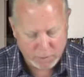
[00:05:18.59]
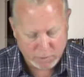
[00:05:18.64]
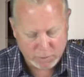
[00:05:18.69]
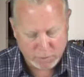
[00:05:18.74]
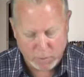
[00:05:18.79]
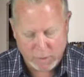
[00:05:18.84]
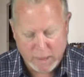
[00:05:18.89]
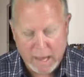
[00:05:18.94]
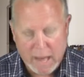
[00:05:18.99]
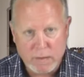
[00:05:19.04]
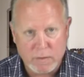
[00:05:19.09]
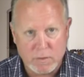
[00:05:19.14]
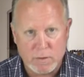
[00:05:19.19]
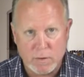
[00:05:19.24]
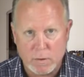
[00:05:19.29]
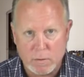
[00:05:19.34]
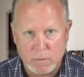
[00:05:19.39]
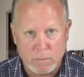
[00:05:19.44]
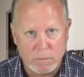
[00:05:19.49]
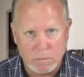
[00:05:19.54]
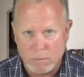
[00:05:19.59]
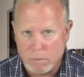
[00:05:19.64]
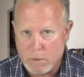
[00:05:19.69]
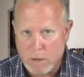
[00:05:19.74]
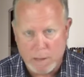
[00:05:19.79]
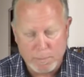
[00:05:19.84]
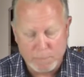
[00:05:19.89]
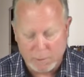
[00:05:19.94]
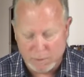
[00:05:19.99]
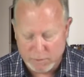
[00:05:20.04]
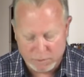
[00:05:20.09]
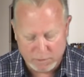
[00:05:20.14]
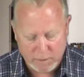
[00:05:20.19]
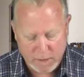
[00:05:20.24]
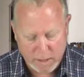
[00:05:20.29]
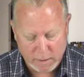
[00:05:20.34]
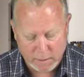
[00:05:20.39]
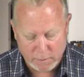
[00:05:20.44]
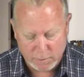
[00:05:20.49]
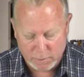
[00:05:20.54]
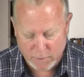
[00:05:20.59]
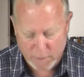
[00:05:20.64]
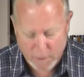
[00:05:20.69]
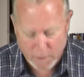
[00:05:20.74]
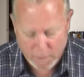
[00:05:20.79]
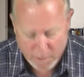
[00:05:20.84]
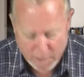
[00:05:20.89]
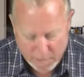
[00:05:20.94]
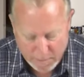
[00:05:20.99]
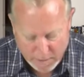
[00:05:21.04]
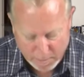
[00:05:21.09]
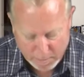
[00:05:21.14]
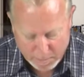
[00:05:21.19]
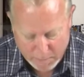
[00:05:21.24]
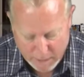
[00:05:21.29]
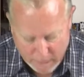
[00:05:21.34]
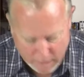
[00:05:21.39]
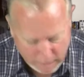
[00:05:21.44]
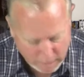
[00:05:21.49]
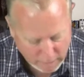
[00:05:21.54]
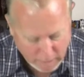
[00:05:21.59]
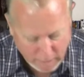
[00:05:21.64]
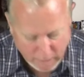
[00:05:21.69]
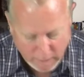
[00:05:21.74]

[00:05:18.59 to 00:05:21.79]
So that took a couple of seconds there, maybe a minute.